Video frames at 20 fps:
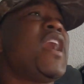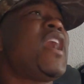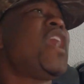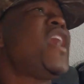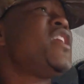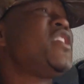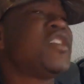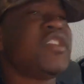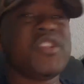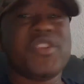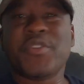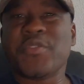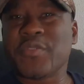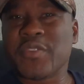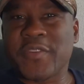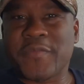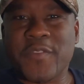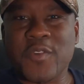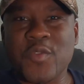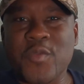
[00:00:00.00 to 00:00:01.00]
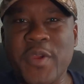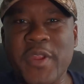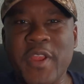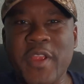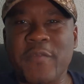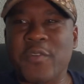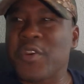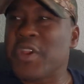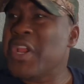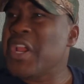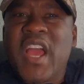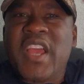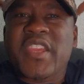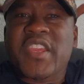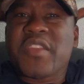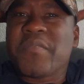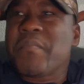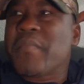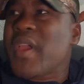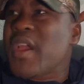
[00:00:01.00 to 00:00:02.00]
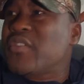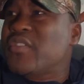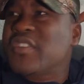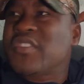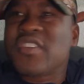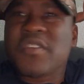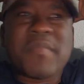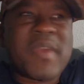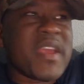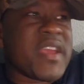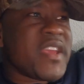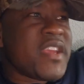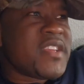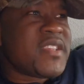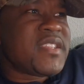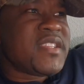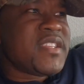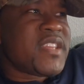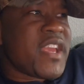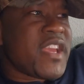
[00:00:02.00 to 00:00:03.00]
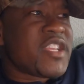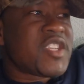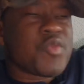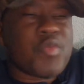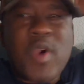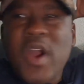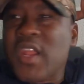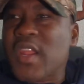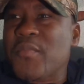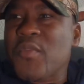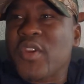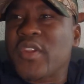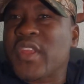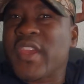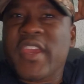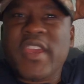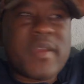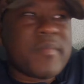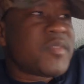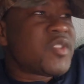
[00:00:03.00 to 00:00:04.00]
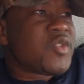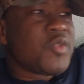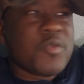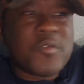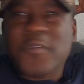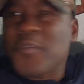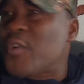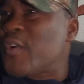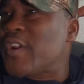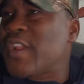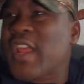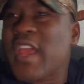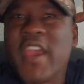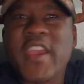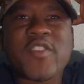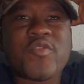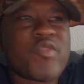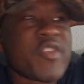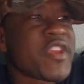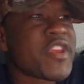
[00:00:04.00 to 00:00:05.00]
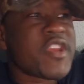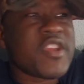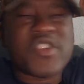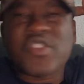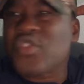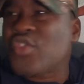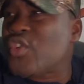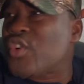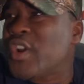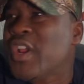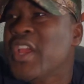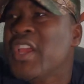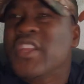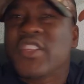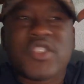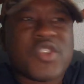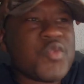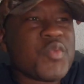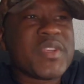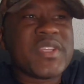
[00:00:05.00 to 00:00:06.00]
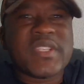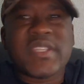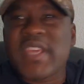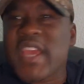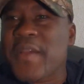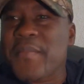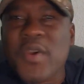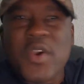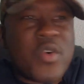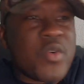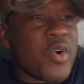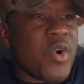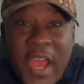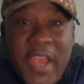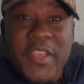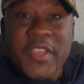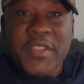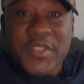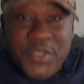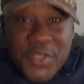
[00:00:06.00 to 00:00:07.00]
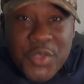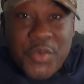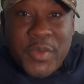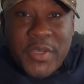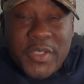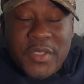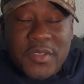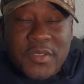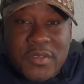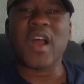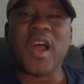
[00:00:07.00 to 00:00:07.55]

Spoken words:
I can use it for whatever. I can mount it to my ACH while I'm on the M249 range or doing demo. I can do it.